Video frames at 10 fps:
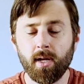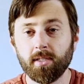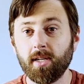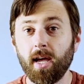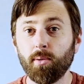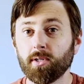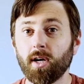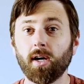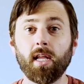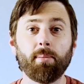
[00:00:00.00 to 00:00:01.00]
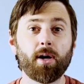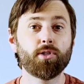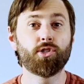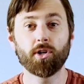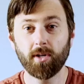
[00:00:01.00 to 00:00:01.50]
Today we're talking
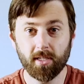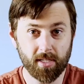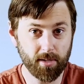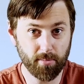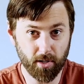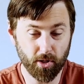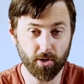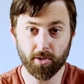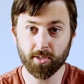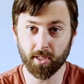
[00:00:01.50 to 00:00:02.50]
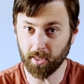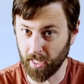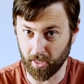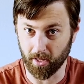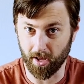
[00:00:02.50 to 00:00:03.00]
about Journeys in Middle-earth's
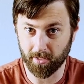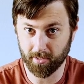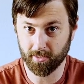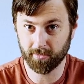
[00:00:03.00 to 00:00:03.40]
Legolas.